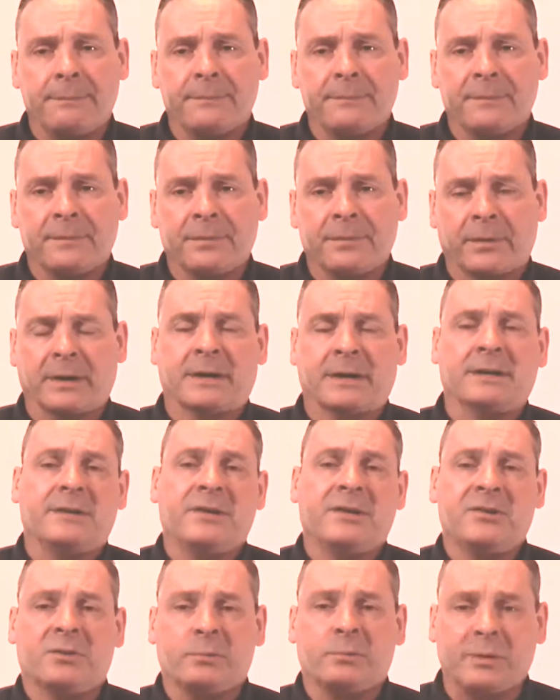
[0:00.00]
for a
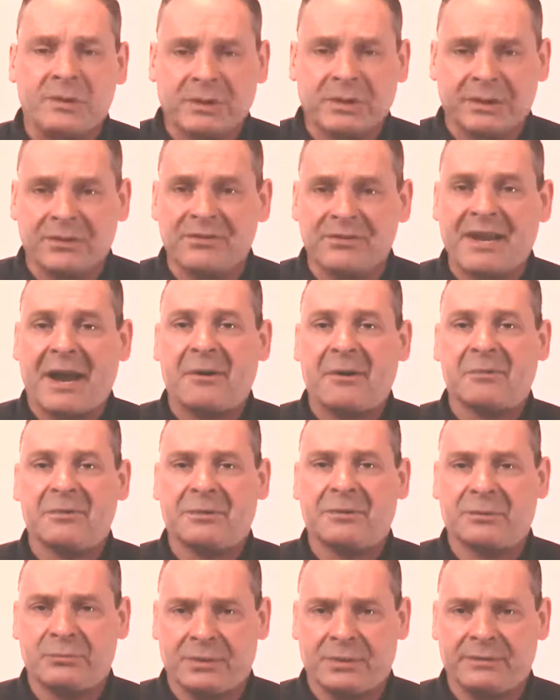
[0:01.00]
condition which can sound
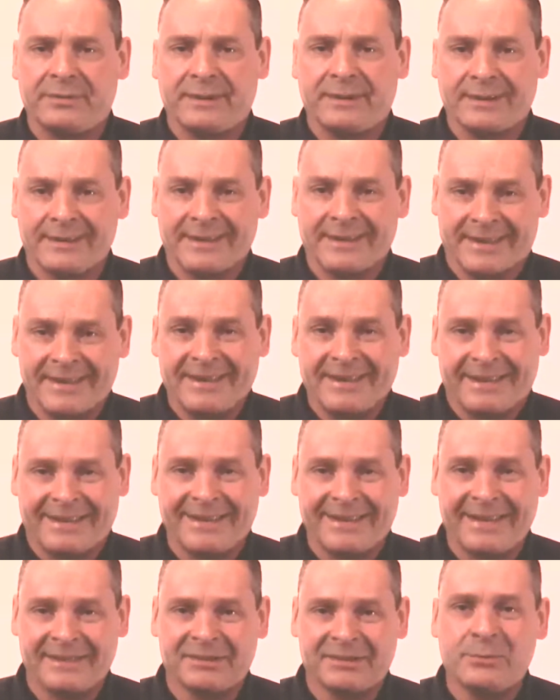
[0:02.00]
so trivial,
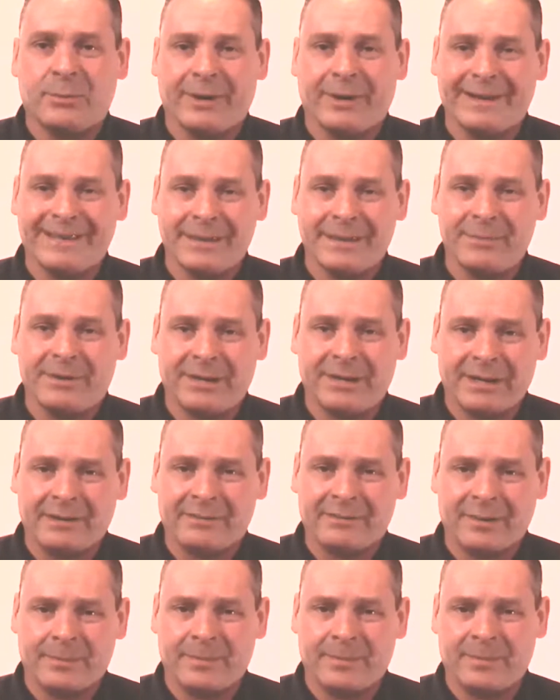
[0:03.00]
it is quite limiting
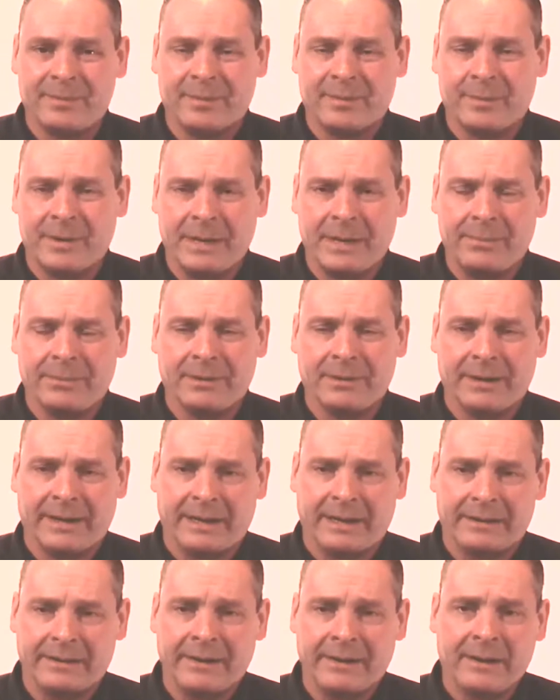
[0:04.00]
for people,
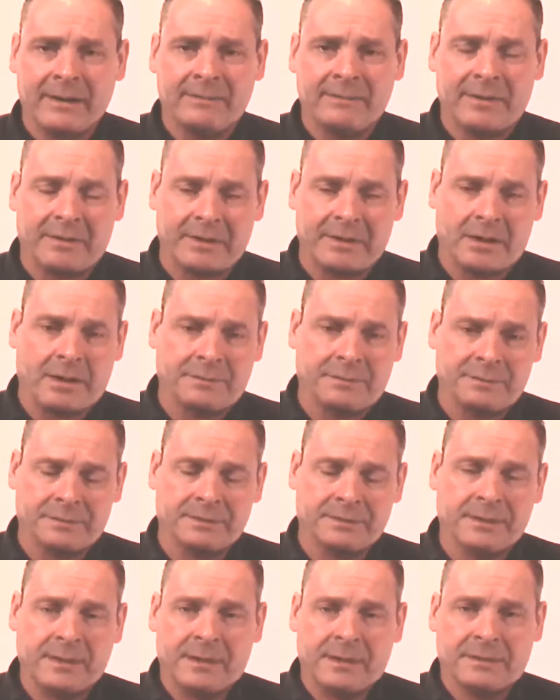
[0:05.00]
and very
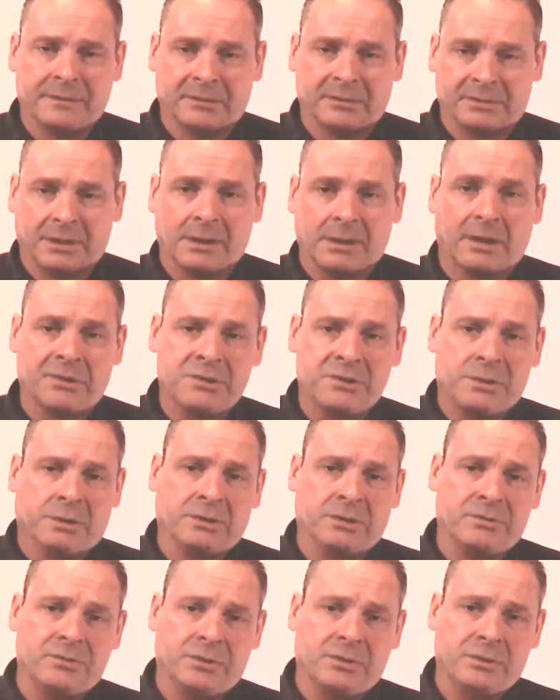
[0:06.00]
often there's a lot you
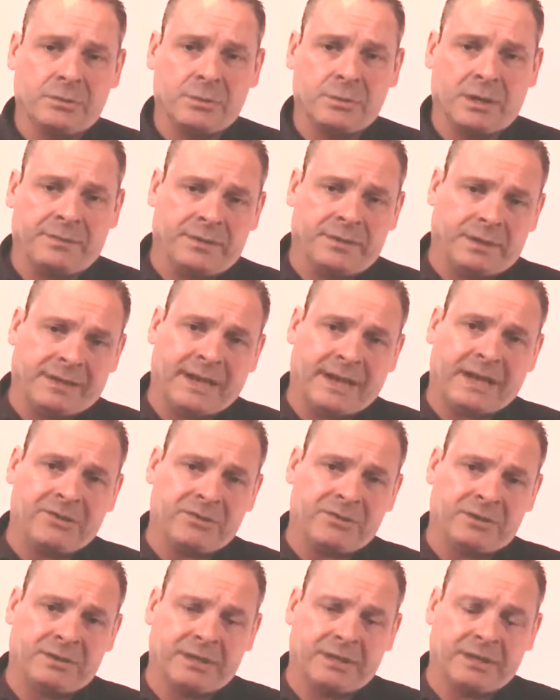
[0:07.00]
can do if you
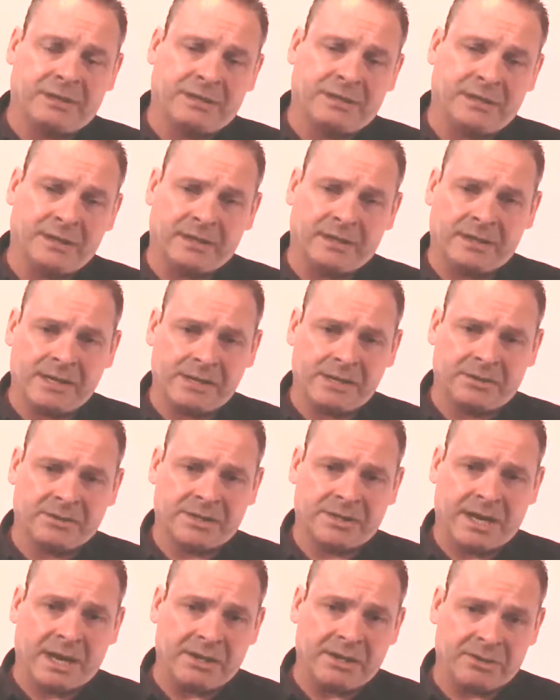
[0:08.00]
catch it in the earlier
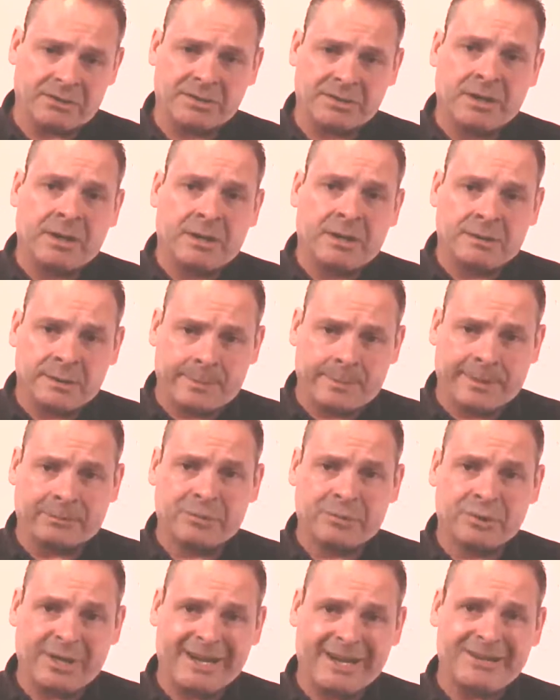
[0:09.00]
stages about
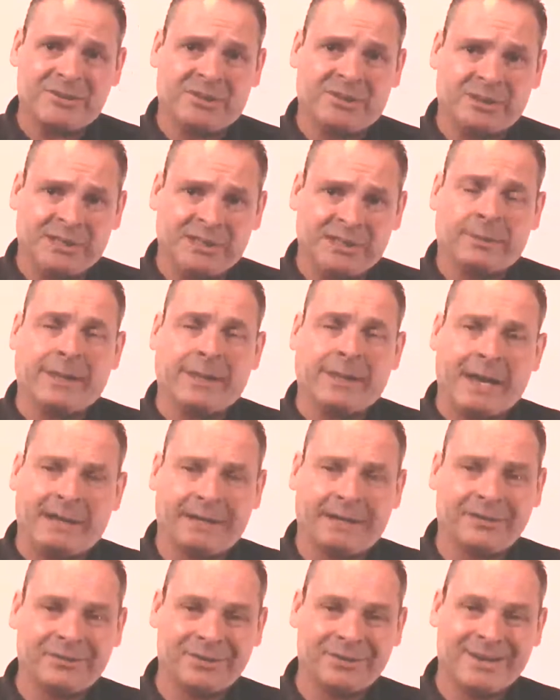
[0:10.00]
changing the
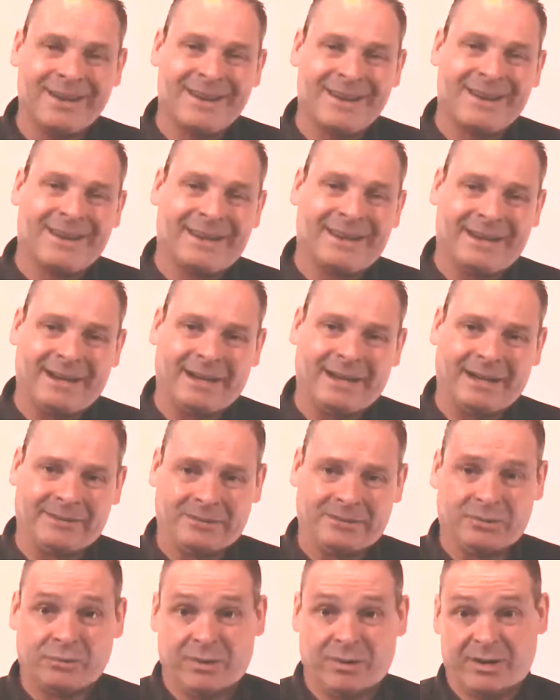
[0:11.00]
mechanics to
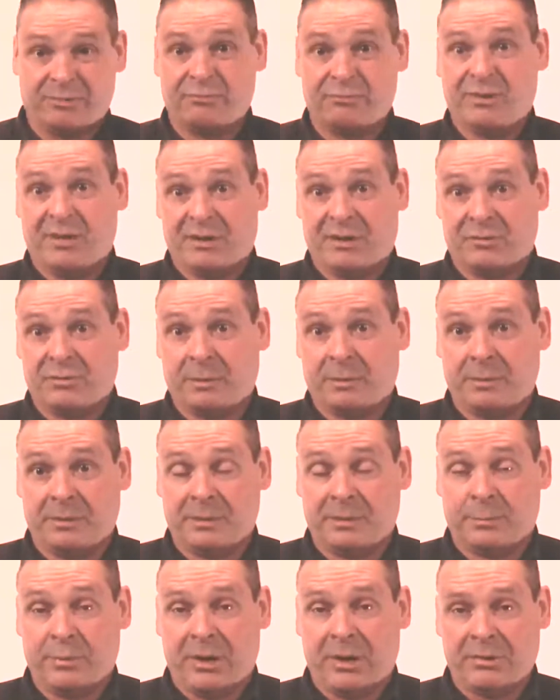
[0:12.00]
try and redistribute
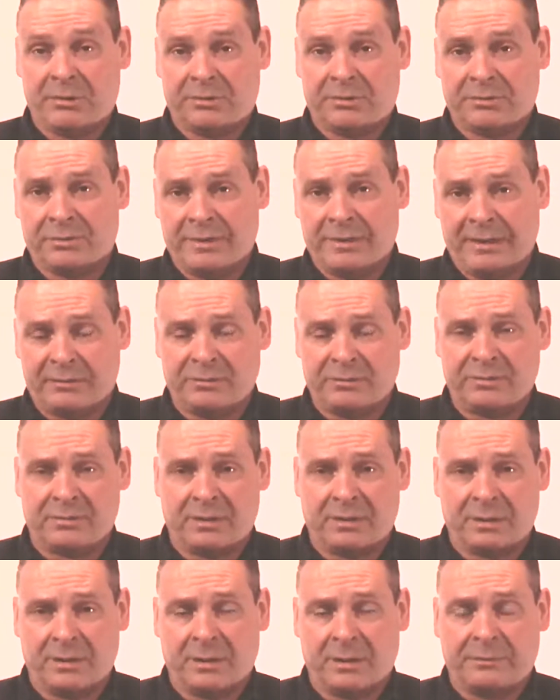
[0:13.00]
the pressure. So that's
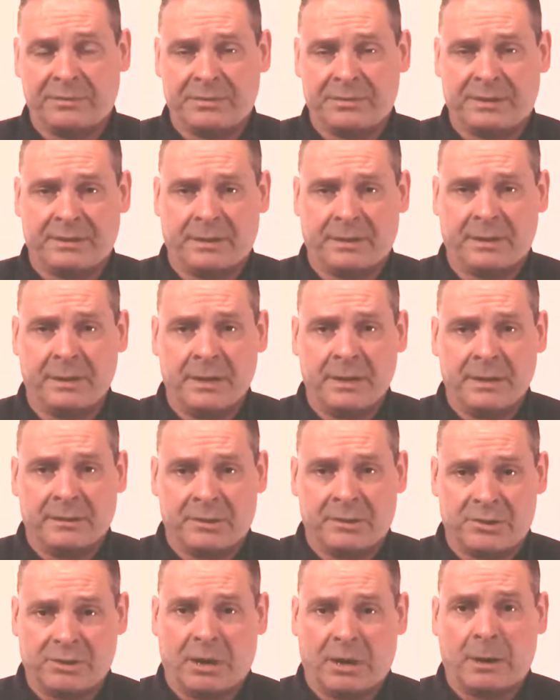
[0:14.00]
obviously the
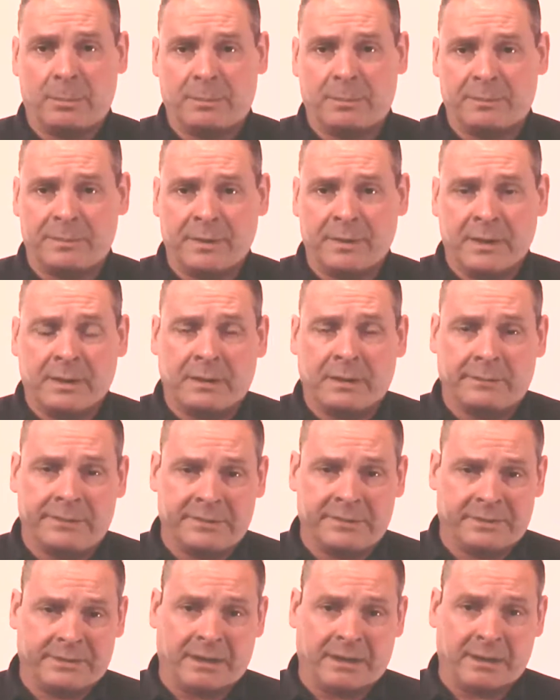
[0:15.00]
job of a
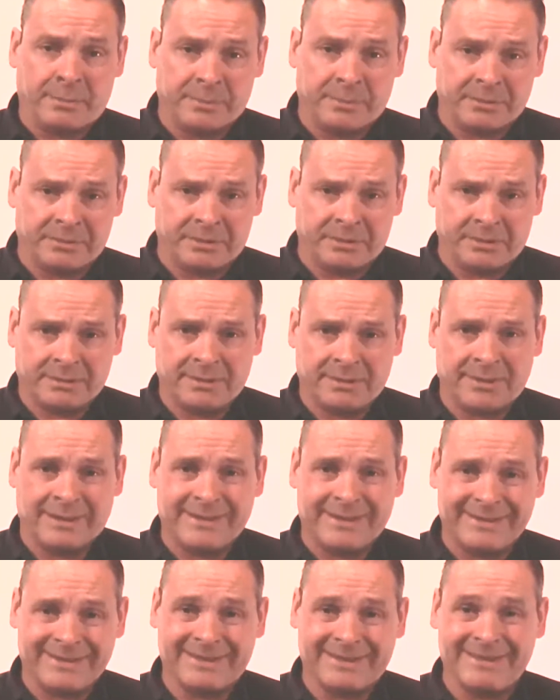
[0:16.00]
physiotherapist, is to
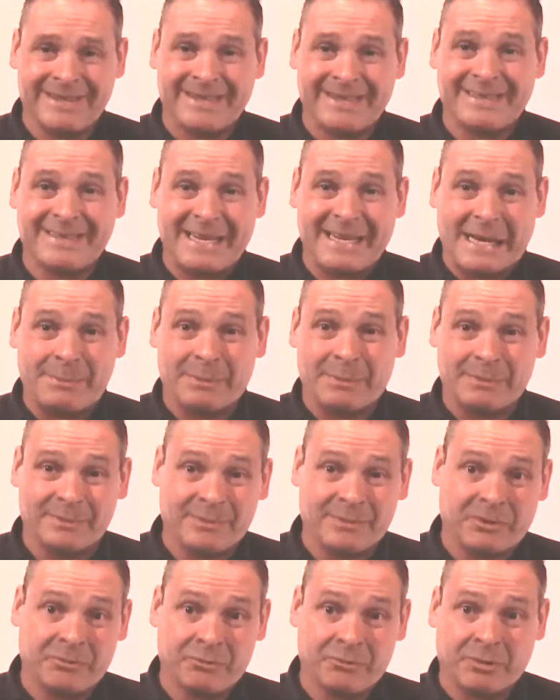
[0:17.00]
dig deep and
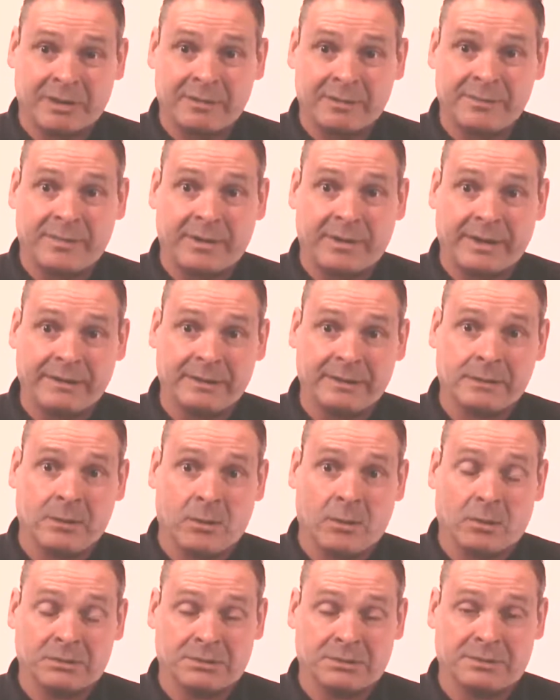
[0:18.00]
trying to find the
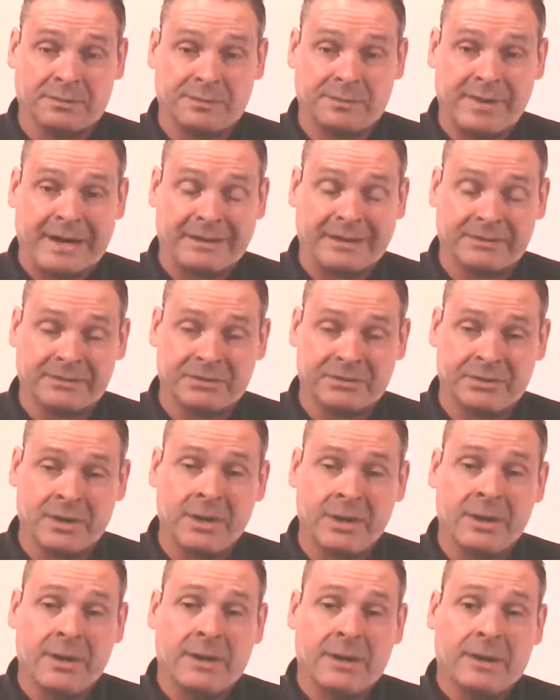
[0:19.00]
causative factors,
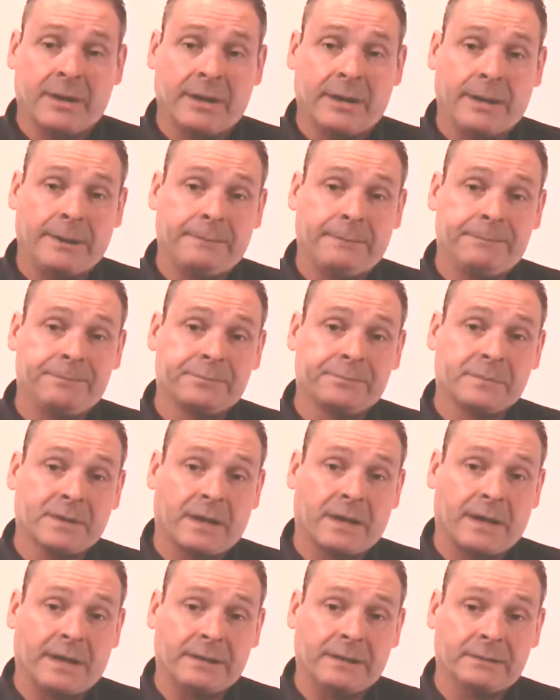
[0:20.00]

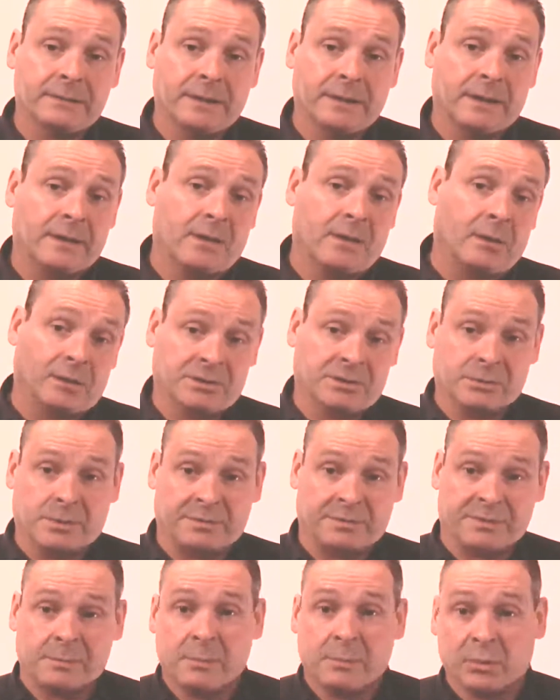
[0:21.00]
and also
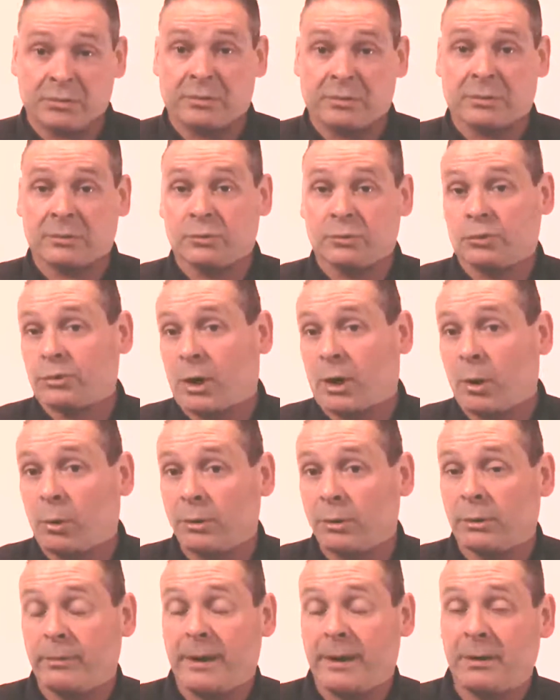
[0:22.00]
if the muscle
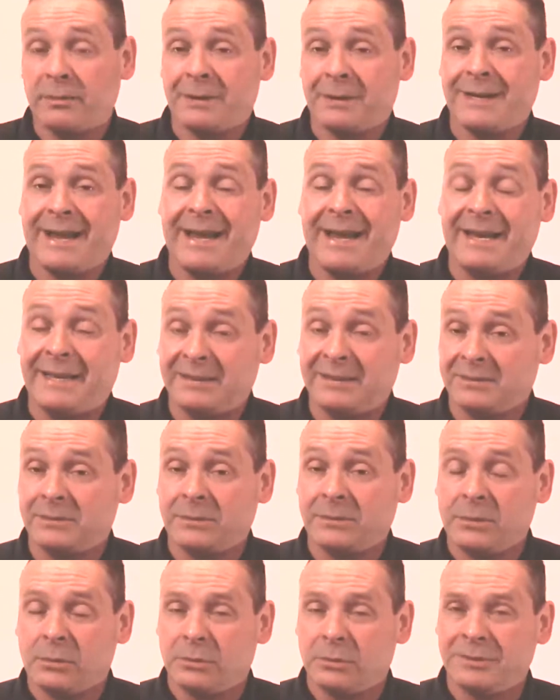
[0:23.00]
control around the leg
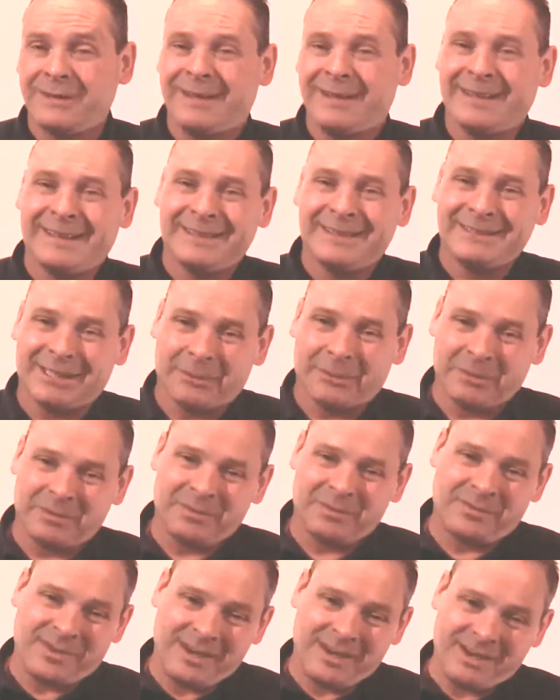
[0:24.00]
isn't good, so it's
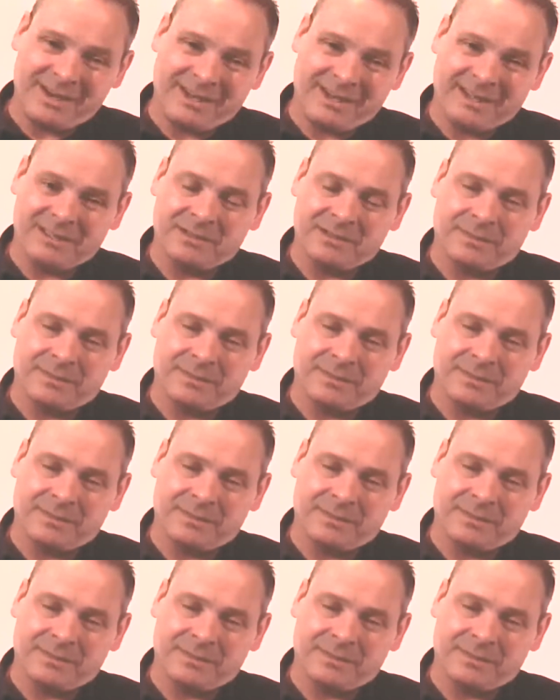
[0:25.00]
feeding into